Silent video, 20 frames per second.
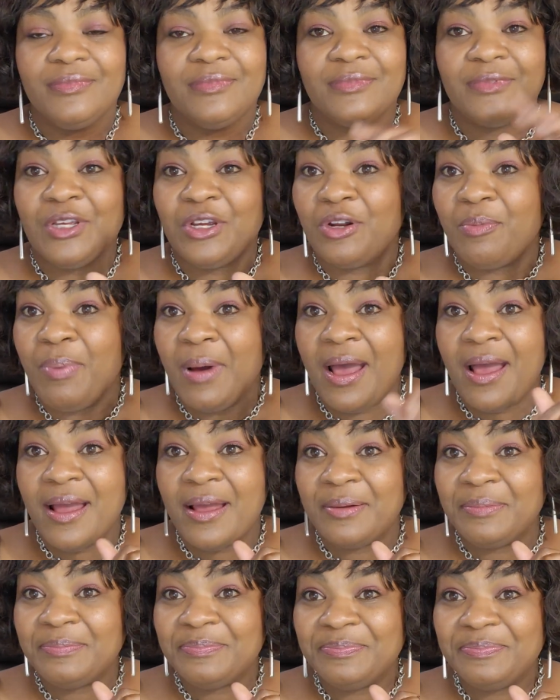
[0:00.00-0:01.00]
They're the
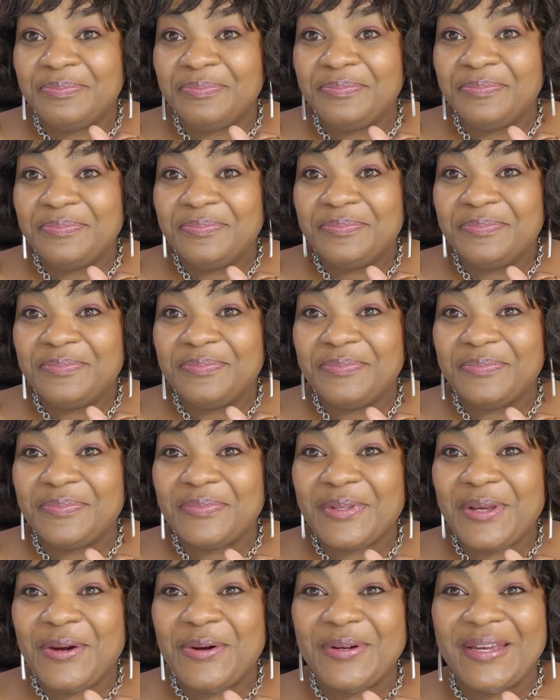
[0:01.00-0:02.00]
bomb.
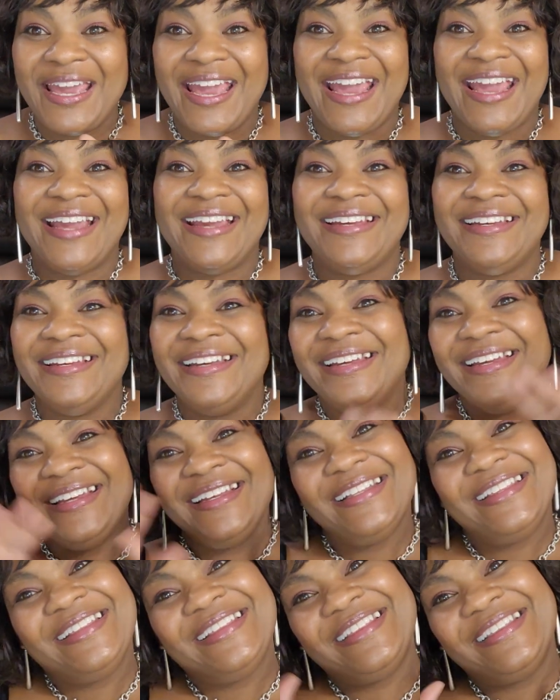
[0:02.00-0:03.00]
Okay.
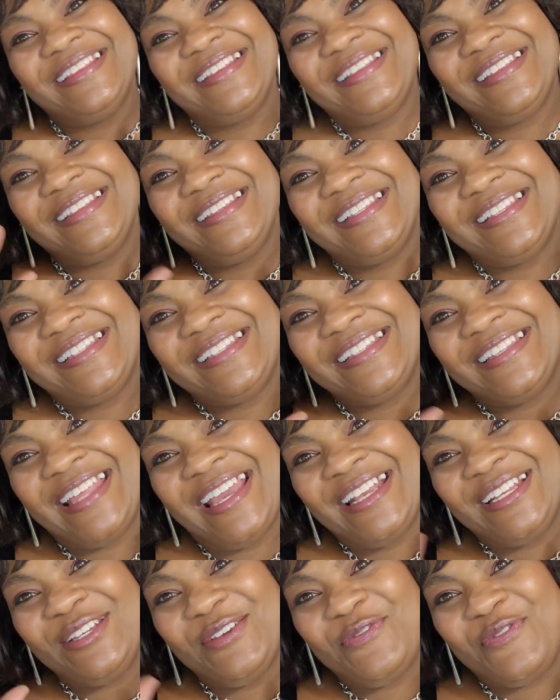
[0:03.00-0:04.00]

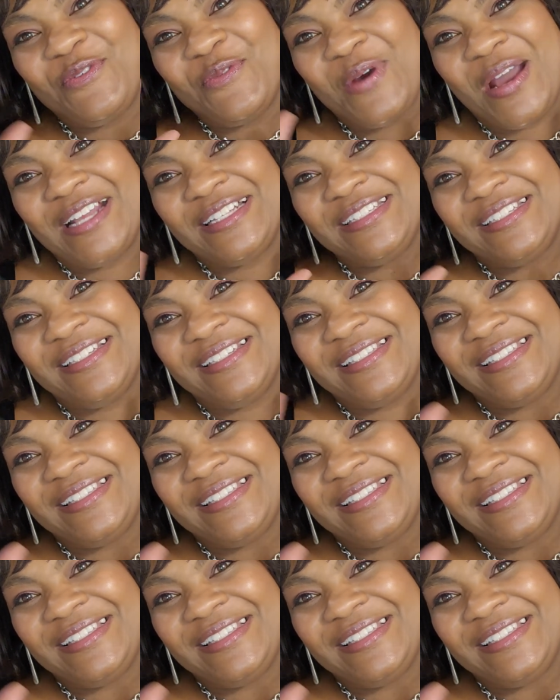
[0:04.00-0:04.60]
Thank you for watching.